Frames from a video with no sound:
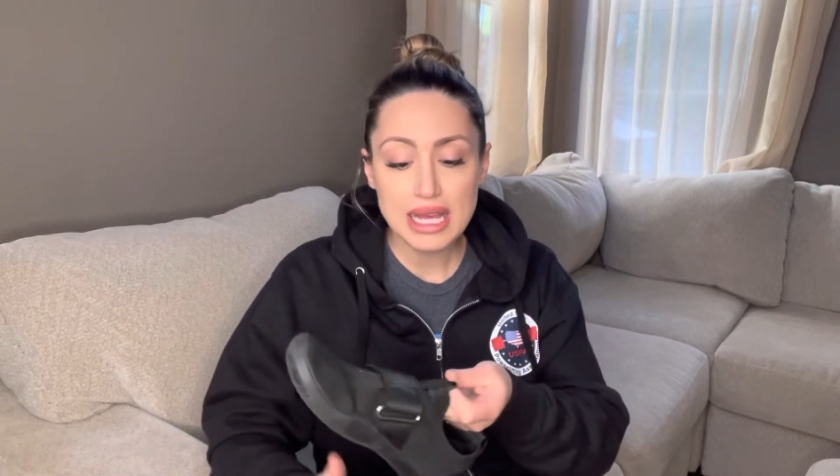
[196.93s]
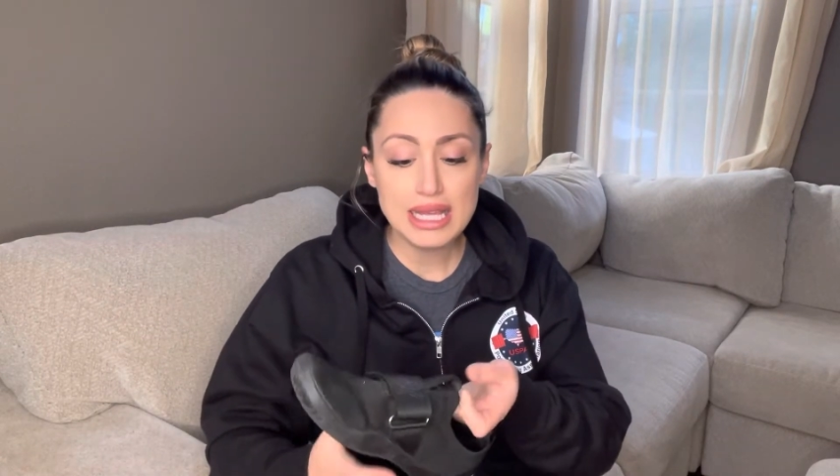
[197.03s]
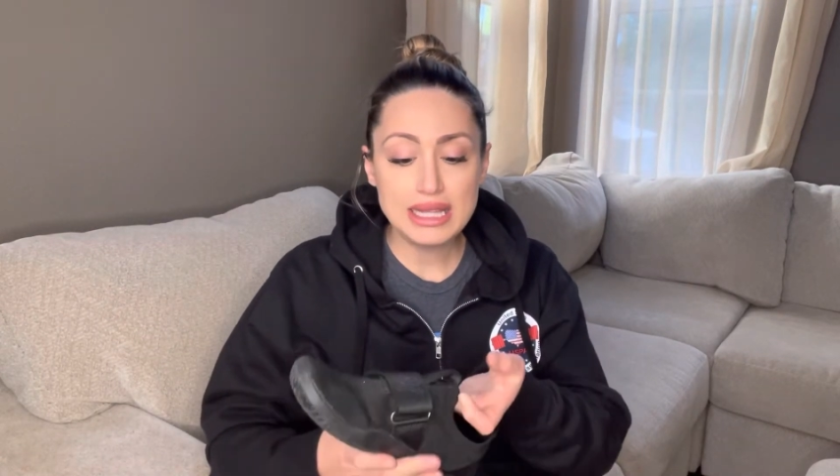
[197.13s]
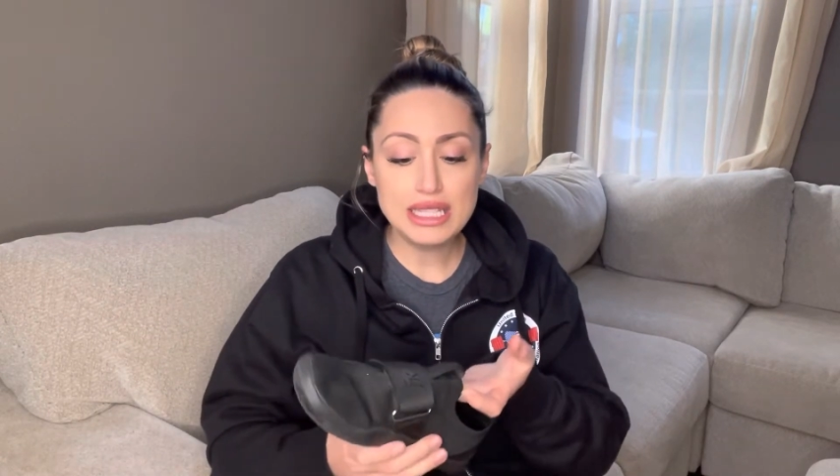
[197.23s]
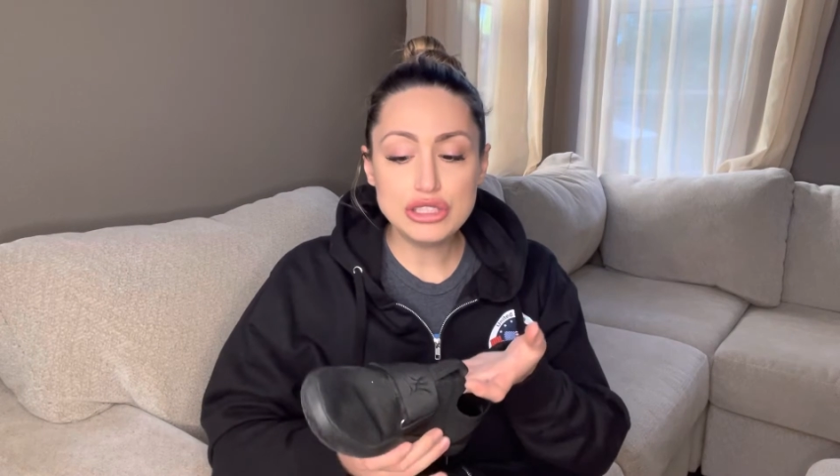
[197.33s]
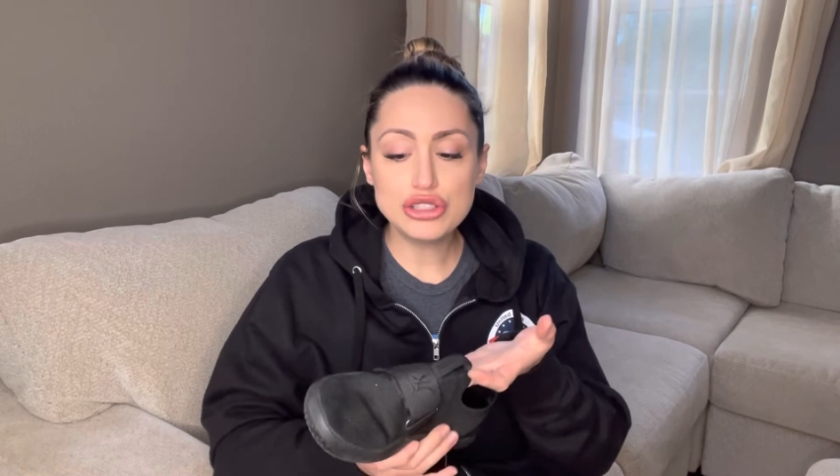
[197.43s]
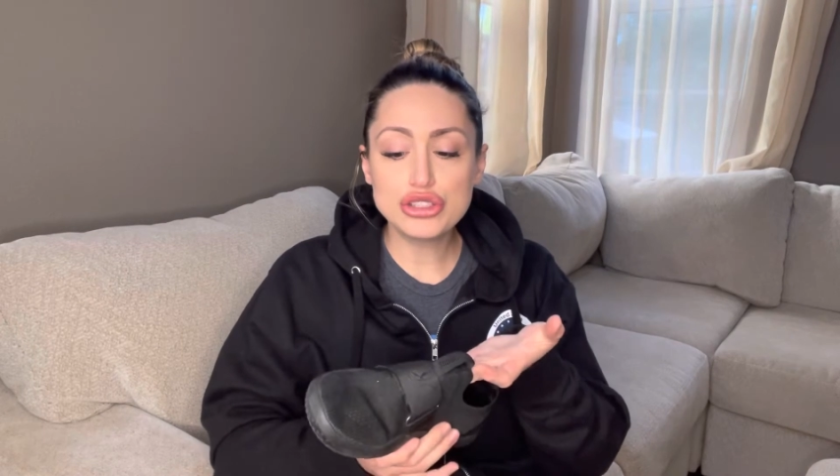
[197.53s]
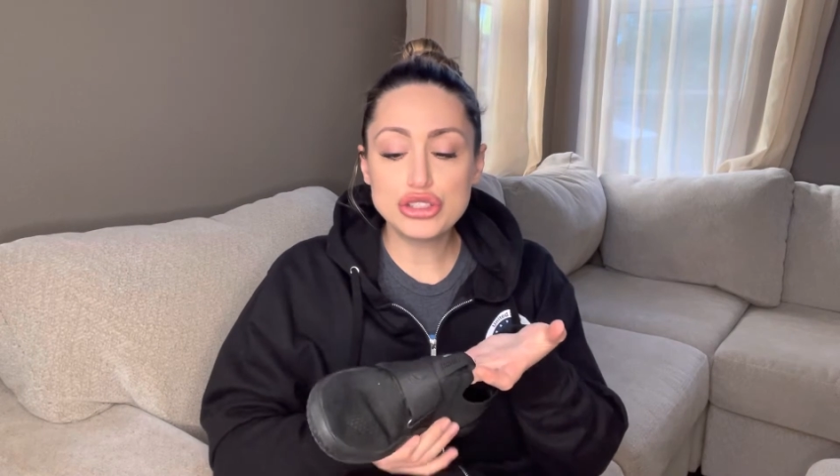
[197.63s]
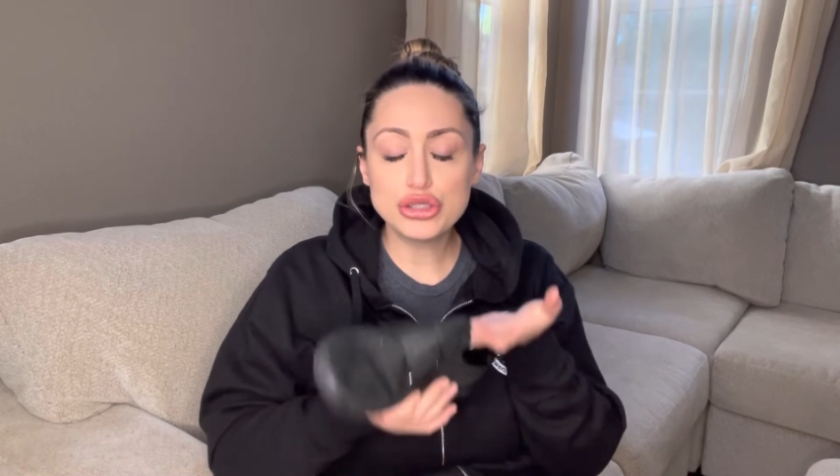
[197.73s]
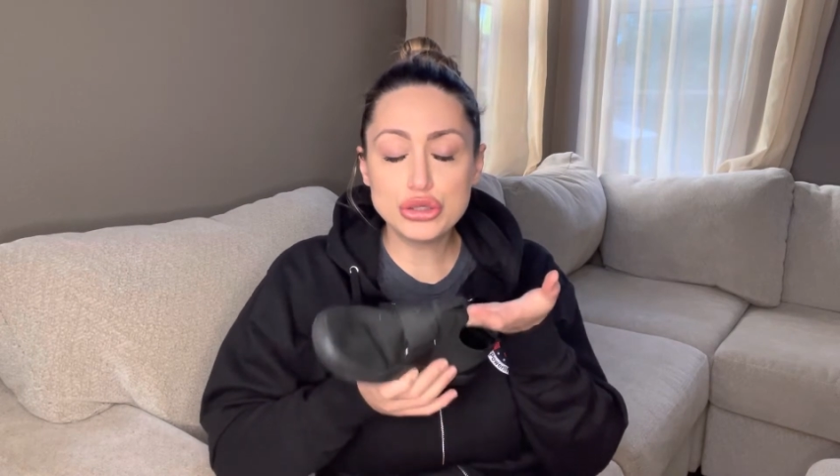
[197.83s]
These
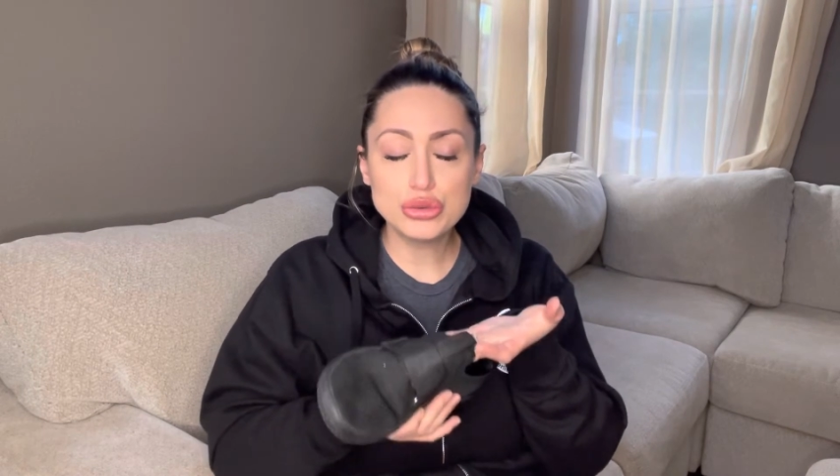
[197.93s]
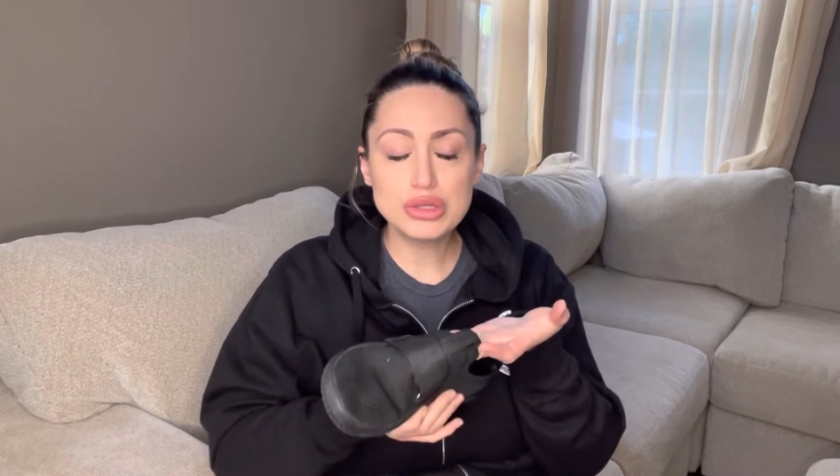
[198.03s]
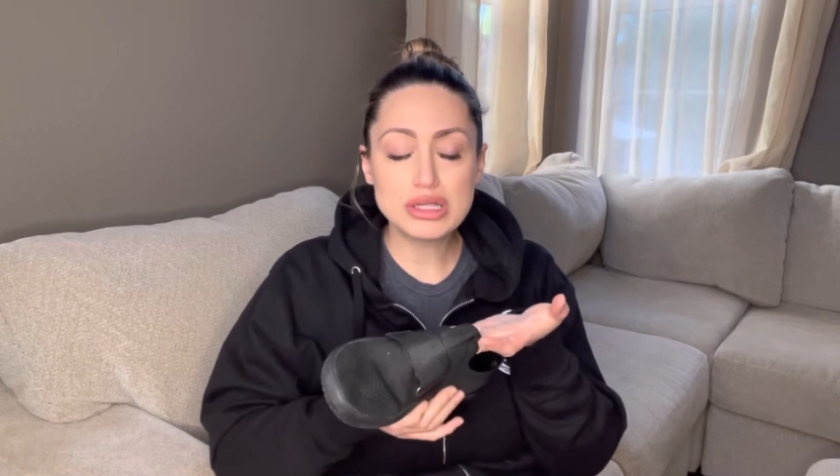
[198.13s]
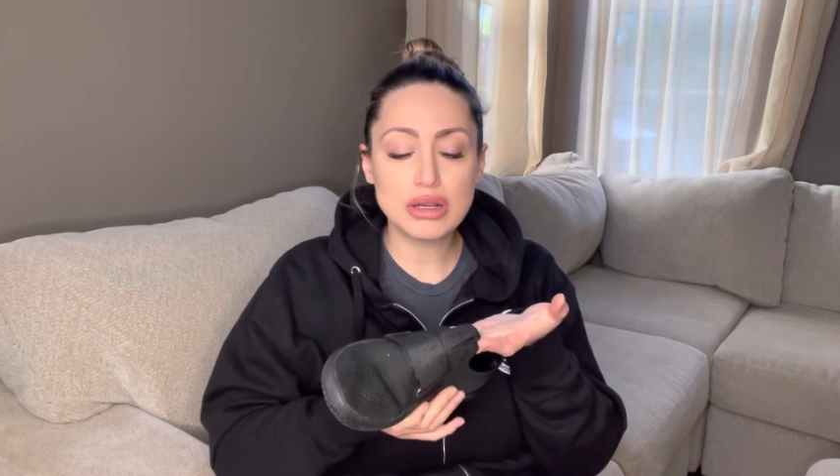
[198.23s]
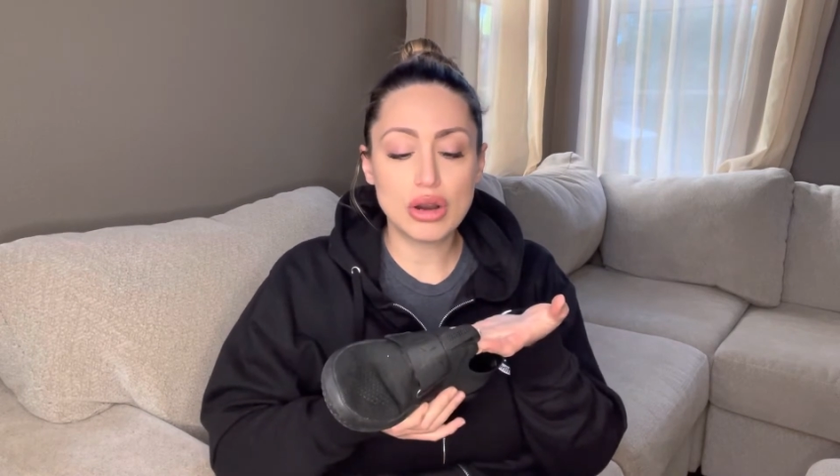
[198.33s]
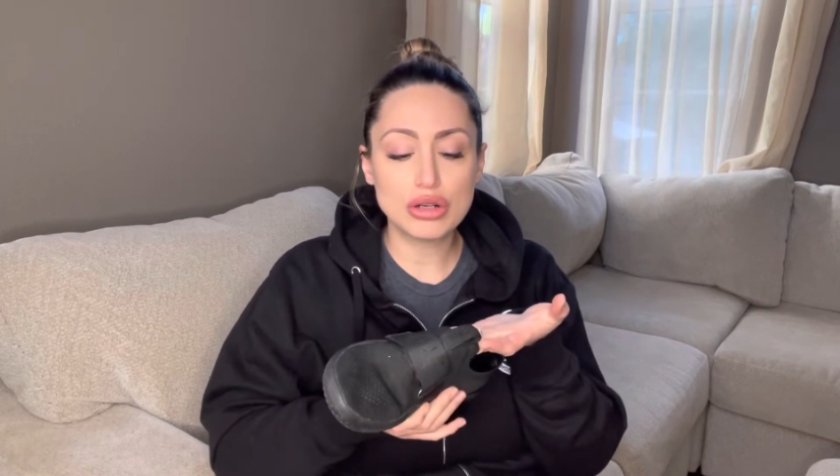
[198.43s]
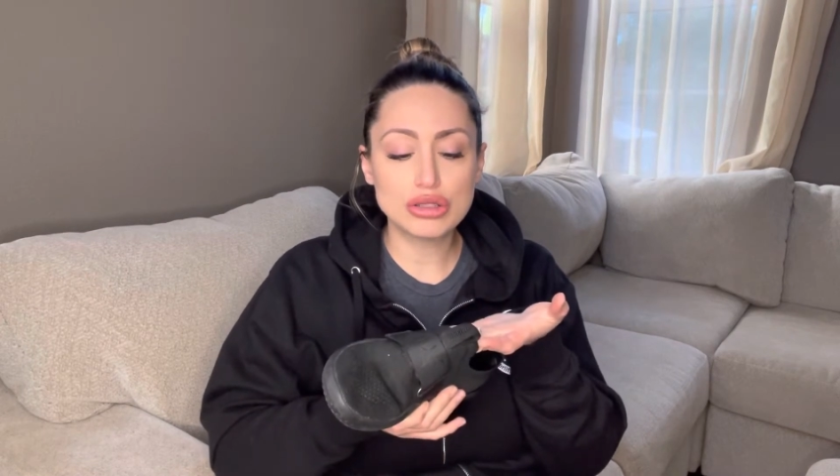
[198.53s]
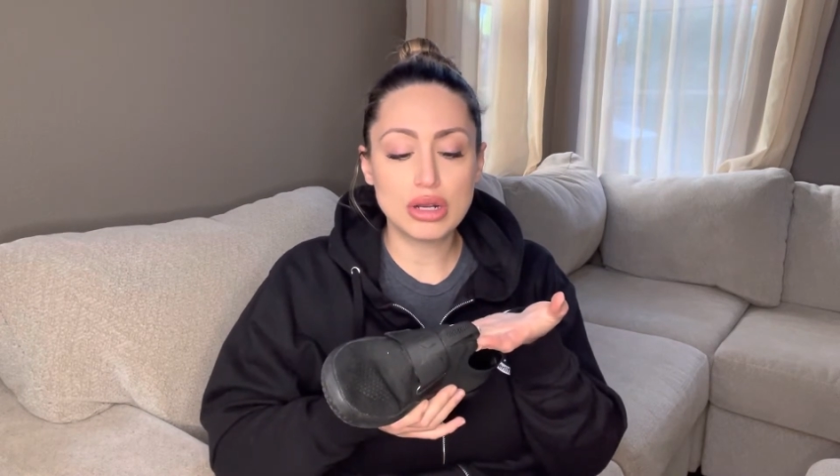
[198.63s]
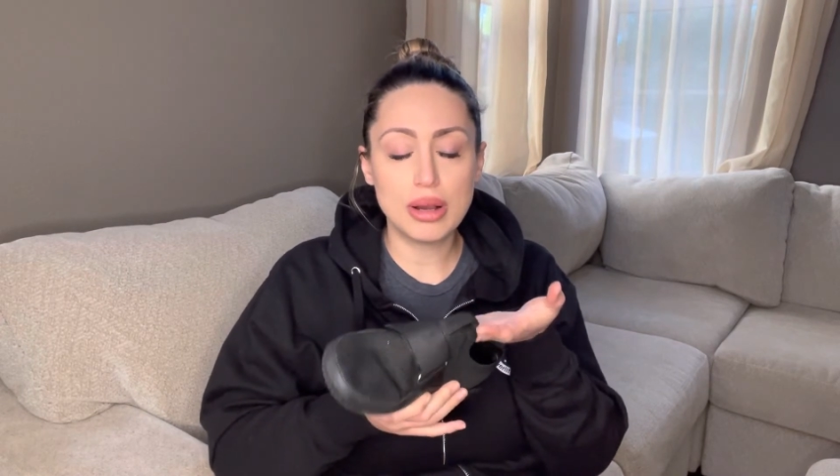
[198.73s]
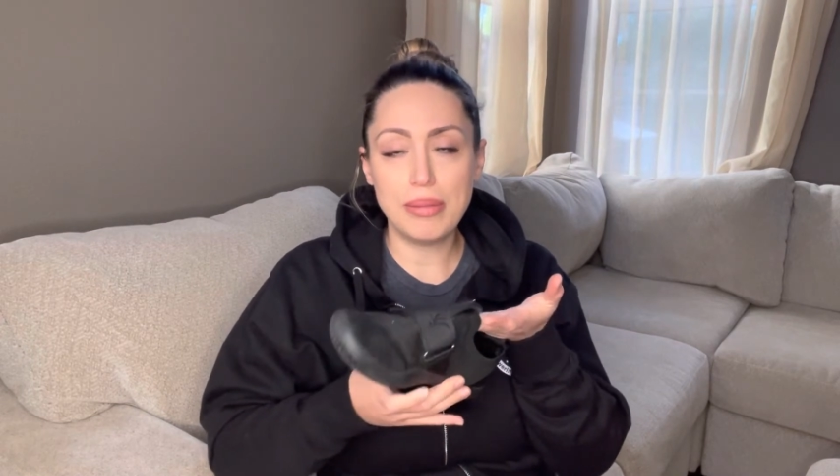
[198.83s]
shoes
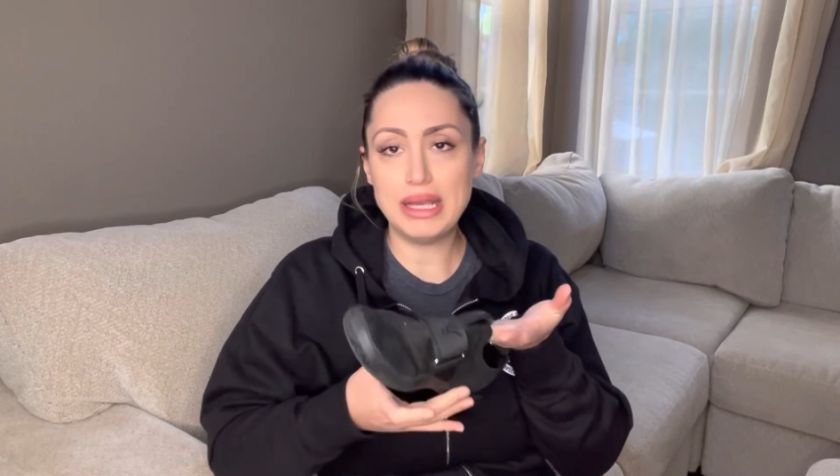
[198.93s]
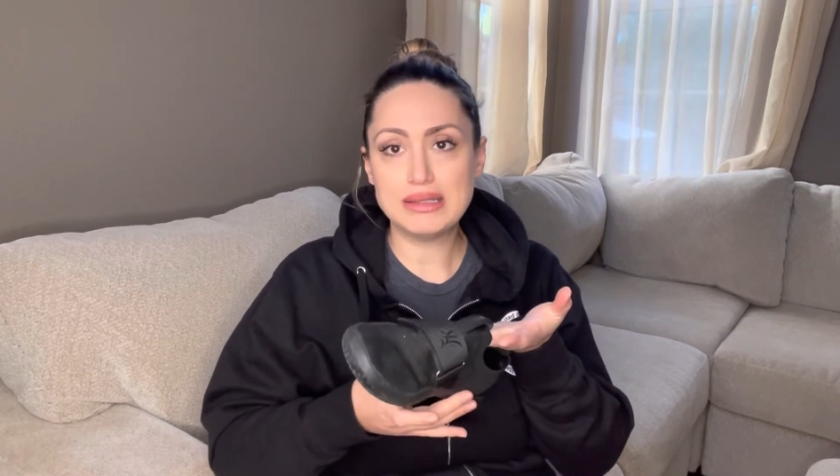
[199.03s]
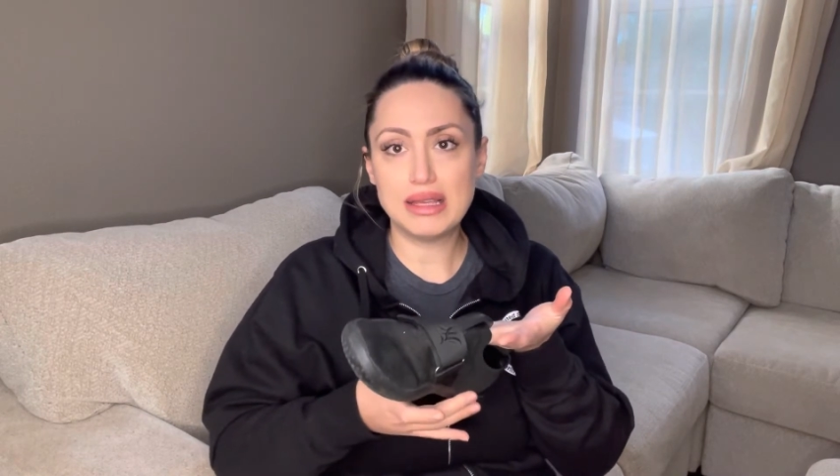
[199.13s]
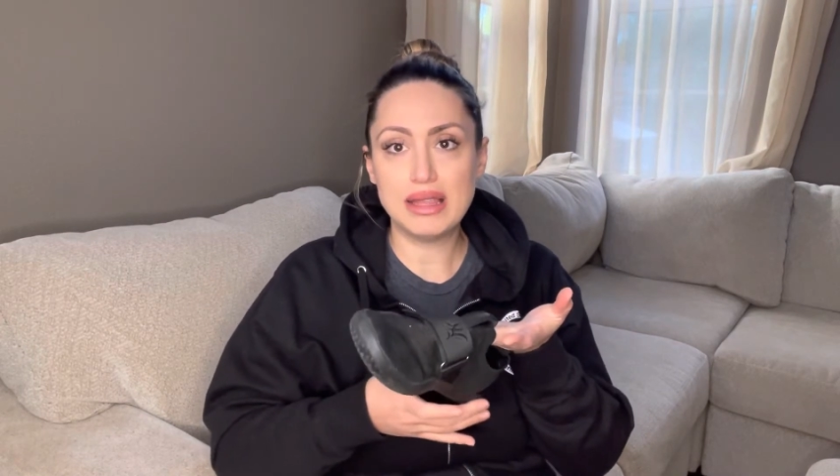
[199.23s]
are amazing.